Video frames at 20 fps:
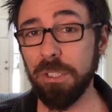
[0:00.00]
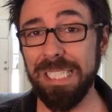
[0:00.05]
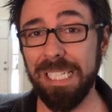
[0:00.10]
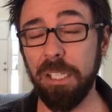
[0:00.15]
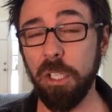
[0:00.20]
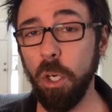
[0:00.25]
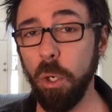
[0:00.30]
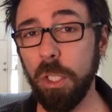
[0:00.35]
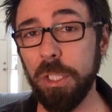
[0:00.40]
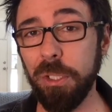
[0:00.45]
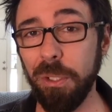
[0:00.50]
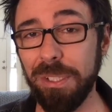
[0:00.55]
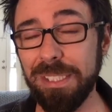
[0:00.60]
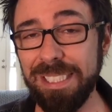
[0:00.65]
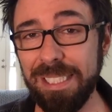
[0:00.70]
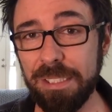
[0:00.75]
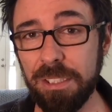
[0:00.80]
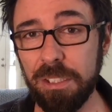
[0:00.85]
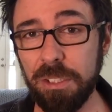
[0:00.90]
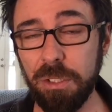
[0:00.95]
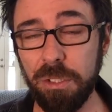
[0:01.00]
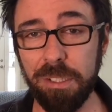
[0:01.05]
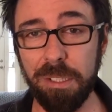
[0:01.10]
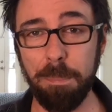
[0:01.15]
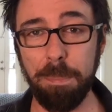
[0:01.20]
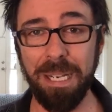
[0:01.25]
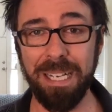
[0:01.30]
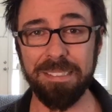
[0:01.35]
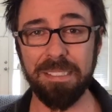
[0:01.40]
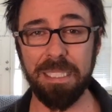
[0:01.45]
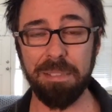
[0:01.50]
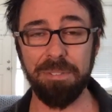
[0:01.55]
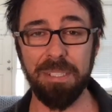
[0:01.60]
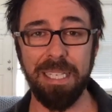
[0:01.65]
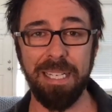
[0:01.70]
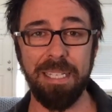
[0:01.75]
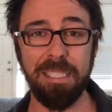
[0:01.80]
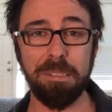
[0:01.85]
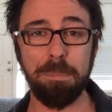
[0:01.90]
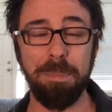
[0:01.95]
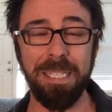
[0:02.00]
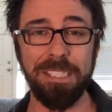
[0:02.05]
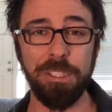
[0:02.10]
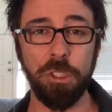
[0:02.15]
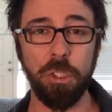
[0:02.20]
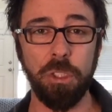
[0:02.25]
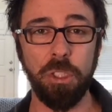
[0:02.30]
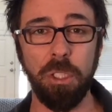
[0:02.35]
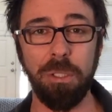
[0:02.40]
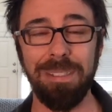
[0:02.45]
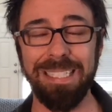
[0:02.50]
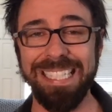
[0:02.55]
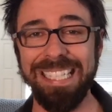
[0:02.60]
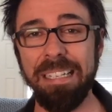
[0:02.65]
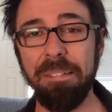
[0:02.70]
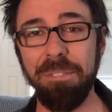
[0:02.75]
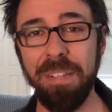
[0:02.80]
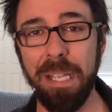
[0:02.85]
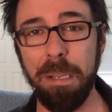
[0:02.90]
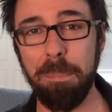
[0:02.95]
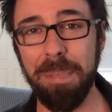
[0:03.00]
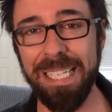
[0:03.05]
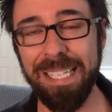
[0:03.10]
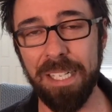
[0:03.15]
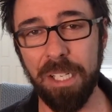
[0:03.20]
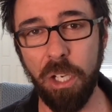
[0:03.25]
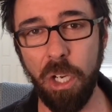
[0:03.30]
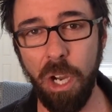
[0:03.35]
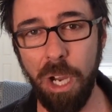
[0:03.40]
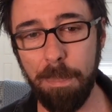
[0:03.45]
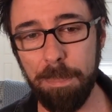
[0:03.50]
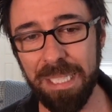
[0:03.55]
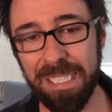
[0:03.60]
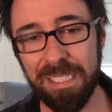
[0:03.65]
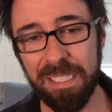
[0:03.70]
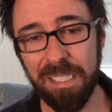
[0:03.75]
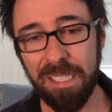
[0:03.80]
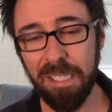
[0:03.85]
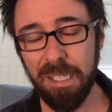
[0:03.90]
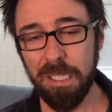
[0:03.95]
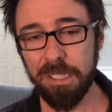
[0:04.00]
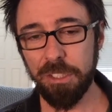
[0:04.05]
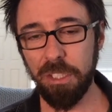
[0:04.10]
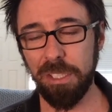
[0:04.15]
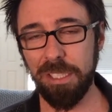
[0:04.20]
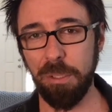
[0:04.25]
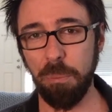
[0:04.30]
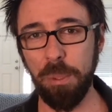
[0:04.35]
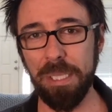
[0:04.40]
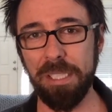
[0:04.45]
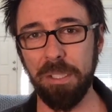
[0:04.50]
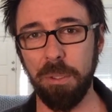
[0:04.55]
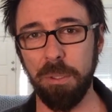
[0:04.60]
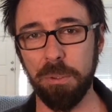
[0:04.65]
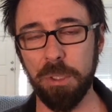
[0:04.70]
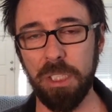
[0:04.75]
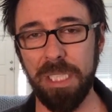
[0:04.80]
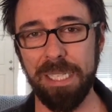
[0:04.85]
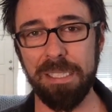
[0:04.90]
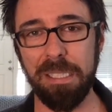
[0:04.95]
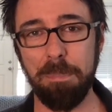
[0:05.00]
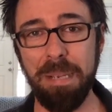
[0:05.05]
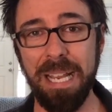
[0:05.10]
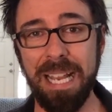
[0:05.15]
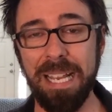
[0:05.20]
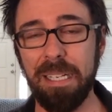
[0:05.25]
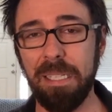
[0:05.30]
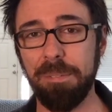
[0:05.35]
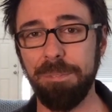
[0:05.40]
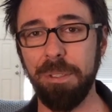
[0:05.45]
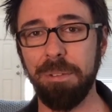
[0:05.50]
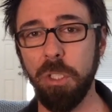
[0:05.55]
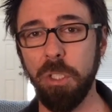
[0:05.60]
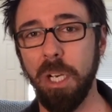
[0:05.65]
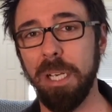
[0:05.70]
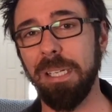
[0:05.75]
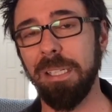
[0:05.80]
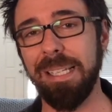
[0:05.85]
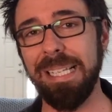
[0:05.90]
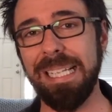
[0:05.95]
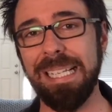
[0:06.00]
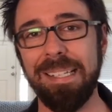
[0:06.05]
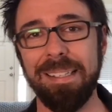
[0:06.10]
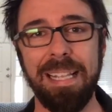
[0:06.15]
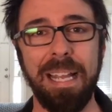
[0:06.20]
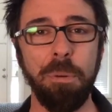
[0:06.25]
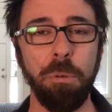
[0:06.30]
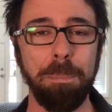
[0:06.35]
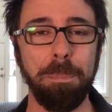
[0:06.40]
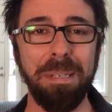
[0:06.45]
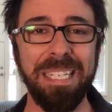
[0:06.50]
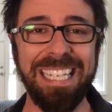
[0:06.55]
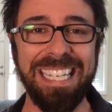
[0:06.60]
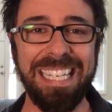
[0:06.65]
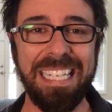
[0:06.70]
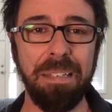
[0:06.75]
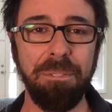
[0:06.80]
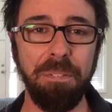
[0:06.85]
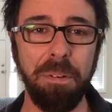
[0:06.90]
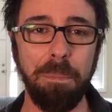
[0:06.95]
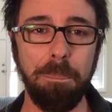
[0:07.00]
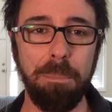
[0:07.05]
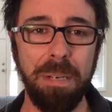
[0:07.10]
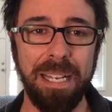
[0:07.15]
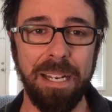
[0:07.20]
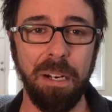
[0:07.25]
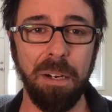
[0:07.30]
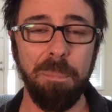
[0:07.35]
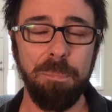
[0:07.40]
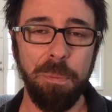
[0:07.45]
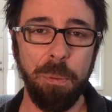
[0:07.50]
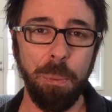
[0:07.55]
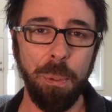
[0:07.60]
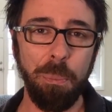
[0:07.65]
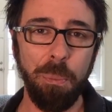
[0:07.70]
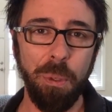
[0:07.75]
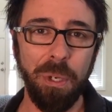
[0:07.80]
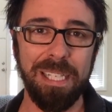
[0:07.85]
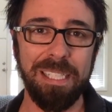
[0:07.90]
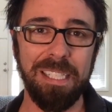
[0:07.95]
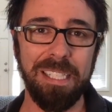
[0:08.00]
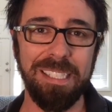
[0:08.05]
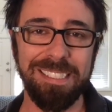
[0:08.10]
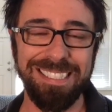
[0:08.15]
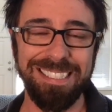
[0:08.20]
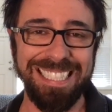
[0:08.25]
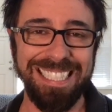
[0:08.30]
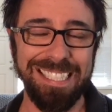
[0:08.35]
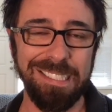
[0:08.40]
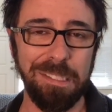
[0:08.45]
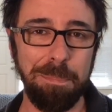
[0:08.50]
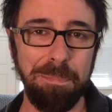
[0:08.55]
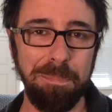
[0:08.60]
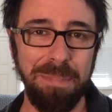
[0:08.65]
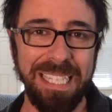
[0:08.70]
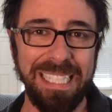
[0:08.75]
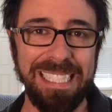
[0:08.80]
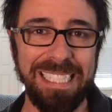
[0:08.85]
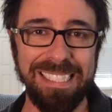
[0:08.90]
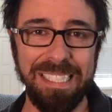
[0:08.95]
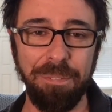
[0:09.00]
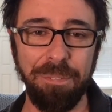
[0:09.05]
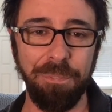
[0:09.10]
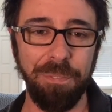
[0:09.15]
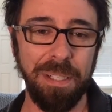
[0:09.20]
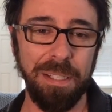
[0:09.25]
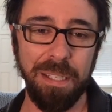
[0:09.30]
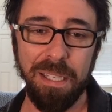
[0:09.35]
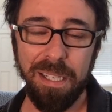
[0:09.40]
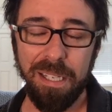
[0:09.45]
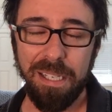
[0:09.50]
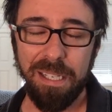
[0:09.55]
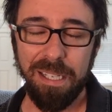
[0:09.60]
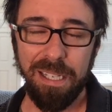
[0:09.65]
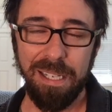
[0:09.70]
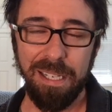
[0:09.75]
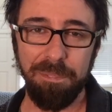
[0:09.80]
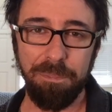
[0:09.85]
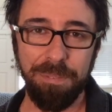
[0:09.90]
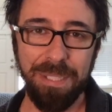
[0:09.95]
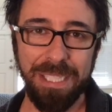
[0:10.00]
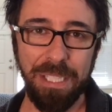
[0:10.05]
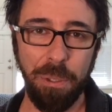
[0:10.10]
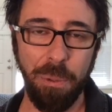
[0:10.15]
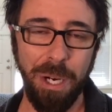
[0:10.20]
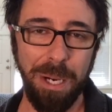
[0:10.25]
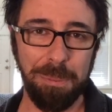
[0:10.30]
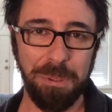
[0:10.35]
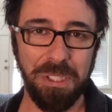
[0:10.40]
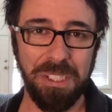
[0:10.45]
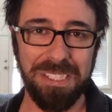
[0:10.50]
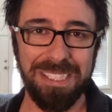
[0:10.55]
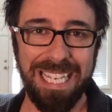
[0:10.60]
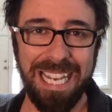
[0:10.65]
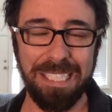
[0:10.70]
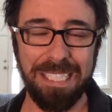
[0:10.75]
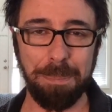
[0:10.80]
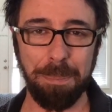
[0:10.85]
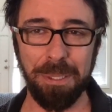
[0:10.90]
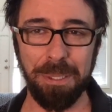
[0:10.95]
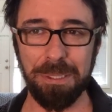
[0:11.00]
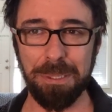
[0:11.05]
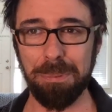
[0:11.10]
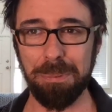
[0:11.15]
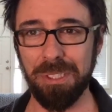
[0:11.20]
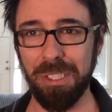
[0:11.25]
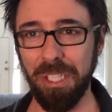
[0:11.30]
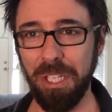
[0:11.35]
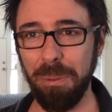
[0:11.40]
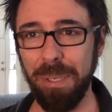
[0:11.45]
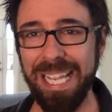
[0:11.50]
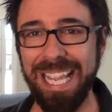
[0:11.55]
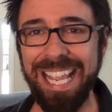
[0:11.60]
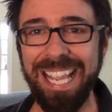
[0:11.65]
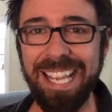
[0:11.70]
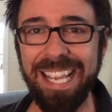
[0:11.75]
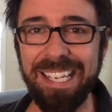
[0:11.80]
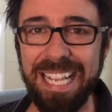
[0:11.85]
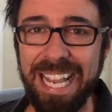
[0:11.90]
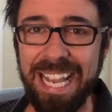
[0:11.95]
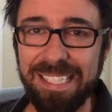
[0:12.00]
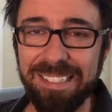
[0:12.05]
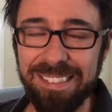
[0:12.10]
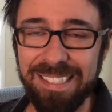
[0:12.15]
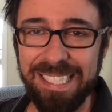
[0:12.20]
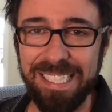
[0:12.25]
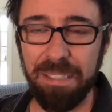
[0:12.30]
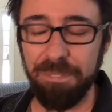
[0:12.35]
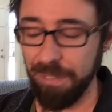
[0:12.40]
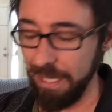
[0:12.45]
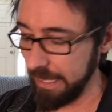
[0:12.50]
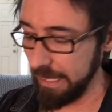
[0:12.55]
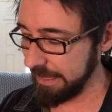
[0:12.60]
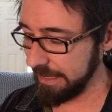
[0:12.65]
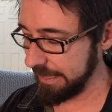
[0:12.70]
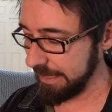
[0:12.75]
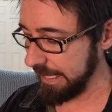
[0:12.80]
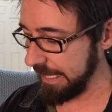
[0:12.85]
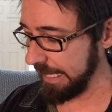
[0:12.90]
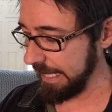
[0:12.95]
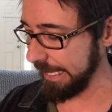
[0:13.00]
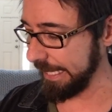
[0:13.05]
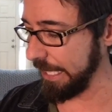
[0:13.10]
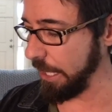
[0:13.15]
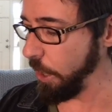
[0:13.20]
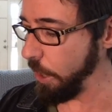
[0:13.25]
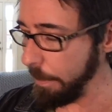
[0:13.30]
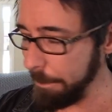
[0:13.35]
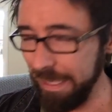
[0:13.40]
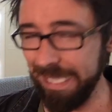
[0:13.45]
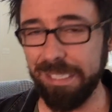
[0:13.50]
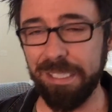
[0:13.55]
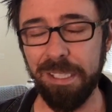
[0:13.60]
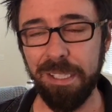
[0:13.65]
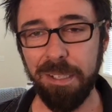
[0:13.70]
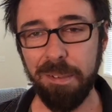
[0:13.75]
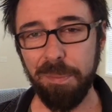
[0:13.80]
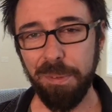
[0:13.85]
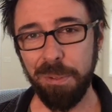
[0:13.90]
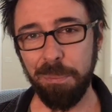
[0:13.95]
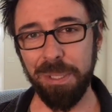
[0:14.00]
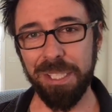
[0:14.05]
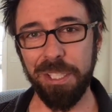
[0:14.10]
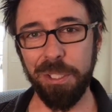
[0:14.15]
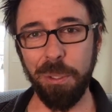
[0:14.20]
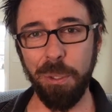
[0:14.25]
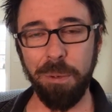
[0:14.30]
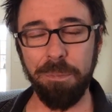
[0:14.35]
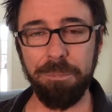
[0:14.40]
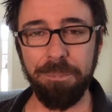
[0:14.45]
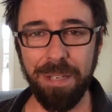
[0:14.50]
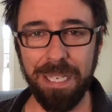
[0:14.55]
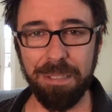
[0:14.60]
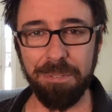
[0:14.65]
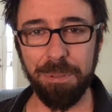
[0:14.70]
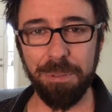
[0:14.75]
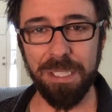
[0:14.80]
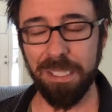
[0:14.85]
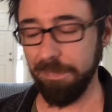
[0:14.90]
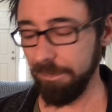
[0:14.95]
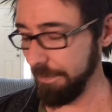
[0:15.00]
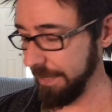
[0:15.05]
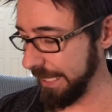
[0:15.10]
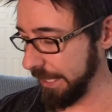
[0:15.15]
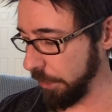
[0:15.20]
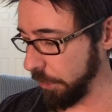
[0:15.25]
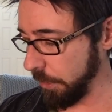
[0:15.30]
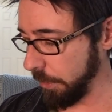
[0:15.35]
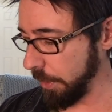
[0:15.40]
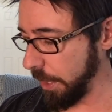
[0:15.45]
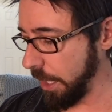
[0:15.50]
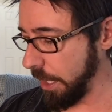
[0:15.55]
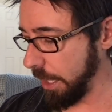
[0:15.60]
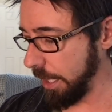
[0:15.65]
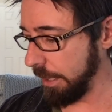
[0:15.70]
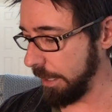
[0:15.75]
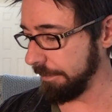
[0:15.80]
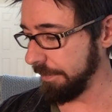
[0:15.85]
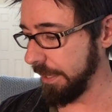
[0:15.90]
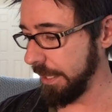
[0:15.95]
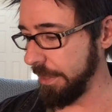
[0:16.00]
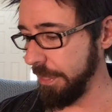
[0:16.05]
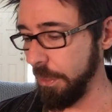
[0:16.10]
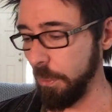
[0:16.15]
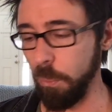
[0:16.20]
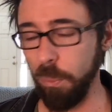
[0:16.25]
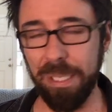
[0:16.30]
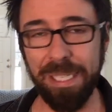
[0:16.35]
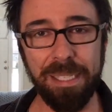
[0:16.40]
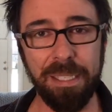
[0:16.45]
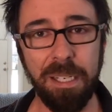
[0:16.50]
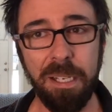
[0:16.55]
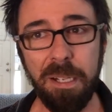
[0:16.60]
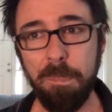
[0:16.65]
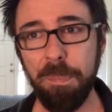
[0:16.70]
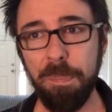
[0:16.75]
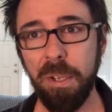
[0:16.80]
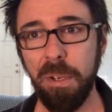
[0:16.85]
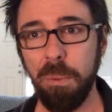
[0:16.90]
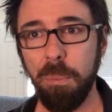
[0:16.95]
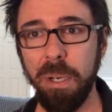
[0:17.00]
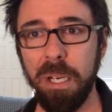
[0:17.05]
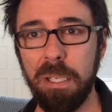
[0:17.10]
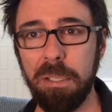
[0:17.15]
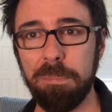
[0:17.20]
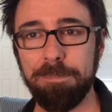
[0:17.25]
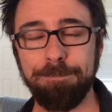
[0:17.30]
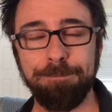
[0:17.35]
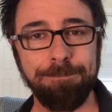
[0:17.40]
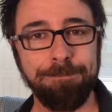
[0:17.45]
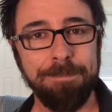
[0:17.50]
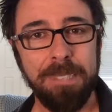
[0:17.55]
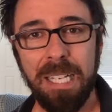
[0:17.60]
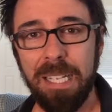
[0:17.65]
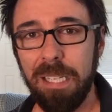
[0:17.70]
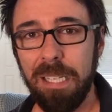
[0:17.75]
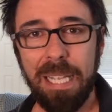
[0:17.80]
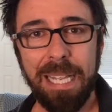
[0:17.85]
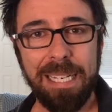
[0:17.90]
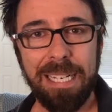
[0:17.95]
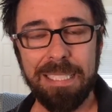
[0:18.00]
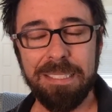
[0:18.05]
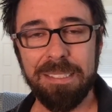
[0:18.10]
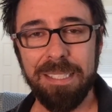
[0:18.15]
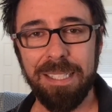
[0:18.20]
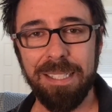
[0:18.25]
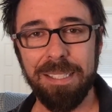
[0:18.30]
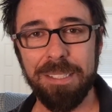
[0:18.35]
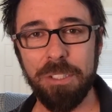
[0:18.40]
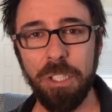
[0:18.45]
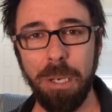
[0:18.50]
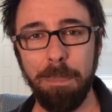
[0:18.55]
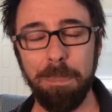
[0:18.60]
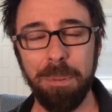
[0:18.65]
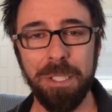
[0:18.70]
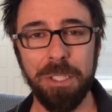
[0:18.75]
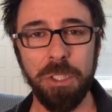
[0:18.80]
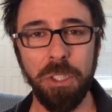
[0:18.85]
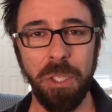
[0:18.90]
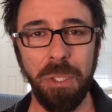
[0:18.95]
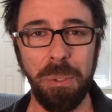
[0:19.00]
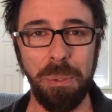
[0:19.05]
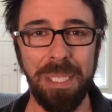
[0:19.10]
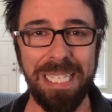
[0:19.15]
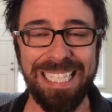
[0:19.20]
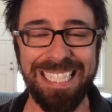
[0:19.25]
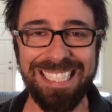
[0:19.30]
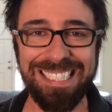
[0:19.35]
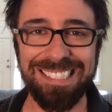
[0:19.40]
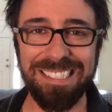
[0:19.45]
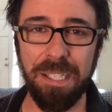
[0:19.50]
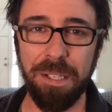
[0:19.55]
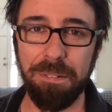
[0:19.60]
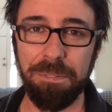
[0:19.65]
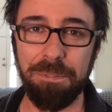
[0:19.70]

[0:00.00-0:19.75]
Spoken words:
that caught your attention during the past 7 days, make sure you leave them in a comment so that we can all check them out. And if you've got a link, that would be even better. We want to see as many different video options as possible. So go ahead and leave us a comment with your favorite video of the week. Well, like I said at the top of the show, it is the